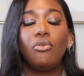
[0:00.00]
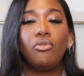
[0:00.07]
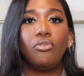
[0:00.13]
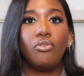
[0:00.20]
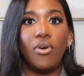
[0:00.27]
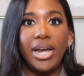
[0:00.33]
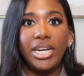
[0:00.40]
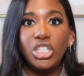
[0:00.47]

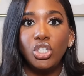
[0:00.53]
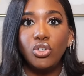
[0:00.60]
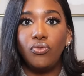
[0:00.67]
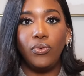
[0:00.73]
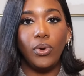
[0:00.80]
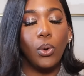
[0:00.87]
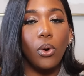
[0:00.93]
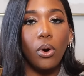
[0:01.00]
fresh
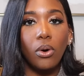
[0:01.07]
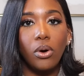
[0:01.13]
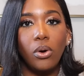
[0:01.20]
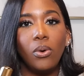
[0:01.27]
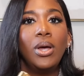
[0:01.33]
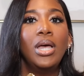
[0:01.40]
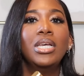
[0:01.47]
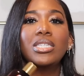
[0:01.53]

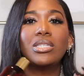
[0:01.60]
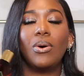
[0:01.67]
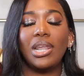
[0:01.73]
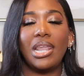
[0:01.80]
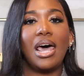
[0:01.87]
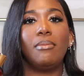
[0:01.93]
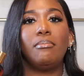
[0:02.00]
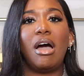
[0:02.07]
floral. So a
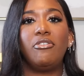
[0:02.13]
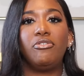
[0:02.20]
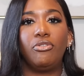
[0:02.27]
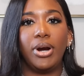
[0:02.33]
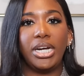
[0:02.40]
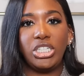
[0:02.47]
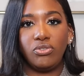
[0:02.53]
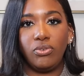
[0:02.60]
lot of my
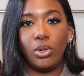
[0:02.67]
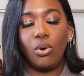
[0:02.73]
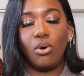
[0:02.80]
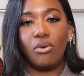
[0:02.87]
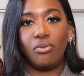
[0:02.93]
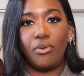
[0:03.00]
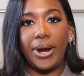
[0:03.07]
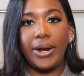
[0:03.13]
fresh
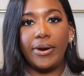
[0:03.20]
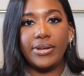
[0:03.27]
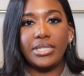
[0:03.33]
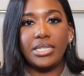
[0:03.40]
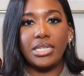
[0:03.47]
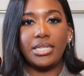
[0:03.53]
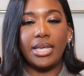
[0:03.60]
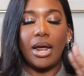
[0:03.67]
floral
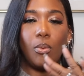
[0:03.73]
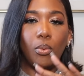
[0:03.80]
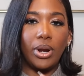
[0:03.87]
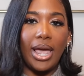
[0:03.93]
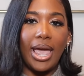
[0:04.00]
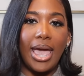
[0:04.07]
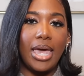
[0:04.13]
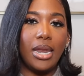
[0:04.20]
fragrances that I want
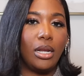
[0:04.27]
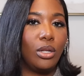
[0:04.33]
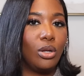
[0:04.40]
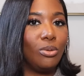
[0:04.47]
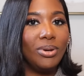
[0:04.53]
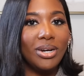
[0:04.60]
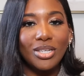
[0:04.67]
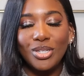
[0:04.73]
to add a
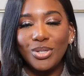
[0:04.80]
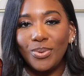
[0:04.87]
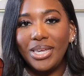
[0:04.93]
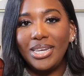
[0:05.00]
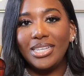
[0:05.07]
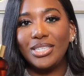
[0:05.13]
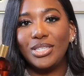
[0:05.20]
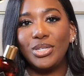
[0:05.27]
little bit of
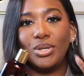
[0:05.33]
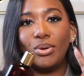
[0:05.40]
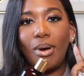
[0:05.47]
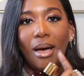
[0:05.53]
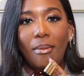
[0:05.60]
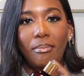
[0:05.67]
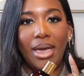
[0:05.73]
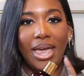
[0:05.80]
sweetness to,
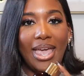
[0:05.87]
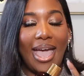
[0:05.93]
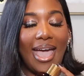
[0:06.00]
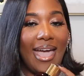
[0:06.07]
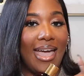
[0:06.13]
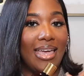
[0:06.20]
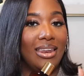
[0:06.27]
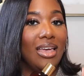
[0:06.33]
I may
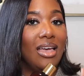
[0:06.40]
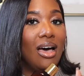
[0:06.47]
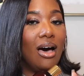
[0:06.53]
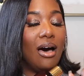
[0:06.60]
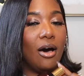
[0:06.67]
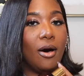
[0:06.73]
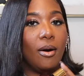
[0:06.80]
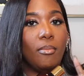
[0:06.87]
add
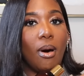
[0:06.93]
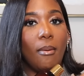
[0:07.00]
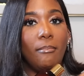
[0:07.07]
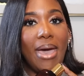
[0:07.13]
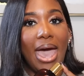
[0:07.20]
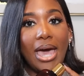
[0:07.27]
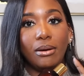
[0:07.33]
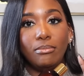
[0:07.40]
um,
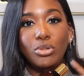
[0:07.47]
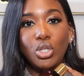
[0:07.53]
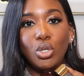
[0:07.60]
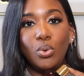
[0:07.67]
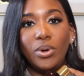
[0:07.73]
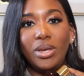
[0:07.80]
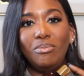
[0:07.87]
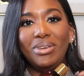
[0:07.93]
Madam
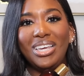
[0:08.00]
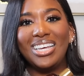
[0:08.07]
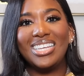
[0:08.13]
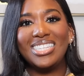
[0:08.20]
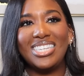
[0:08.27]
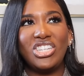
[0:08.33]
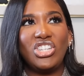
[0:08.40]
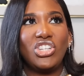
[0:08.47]
to it
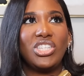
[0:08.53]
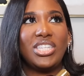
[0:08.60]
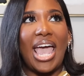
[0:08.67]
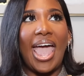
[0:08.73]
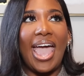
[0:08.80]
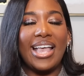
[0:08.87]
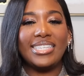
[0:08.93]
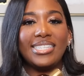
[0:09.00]
because it just
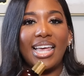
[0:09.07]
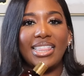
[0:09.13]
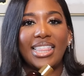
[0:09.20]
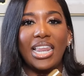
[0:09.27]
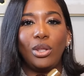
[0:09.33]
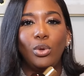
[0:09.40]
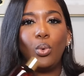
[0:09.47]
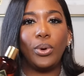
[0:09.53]
adds like
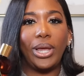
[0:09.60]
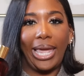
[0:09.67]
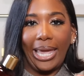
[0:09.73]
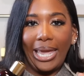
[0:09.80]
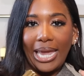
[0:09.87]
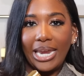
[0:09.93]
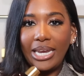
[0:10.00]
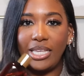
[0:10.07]
that little
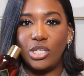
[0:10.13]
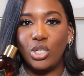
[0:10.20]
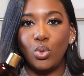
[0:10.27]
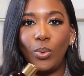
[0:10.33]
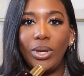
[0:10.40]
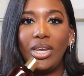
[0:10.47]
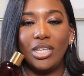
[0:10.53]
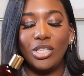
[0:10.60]
candy
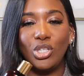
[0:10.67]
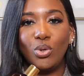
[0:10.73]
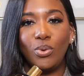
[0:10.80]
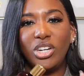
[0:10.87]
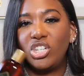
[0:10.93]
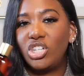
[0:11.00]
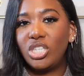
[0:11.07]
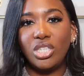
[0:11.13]
sweetness to it.
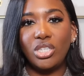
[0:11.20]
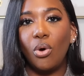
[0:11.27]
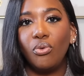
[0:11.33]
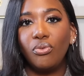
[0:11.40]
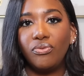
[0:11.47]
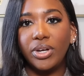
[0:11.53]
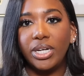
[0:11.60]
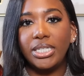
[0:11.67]
It's just so
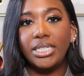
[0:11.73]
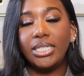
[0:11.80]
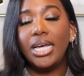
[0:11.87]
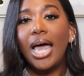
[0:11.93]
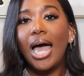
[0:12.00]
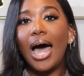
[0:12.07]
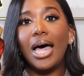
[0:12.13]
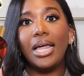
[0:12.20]
fun.
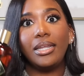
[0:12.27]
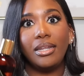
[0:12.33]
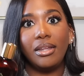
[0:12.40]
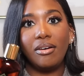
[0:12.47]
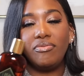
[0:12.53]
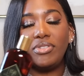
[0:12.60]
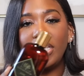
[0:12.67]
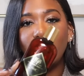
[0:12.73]
I
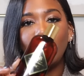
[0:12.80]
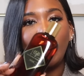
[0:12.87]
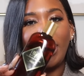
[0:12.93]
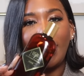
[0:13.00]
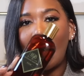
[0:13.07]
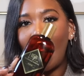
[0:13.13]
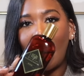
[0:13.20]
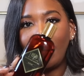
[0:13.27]
love this one
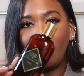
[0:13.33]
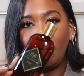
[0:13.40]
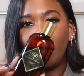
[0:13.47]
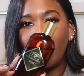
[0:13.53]
and highly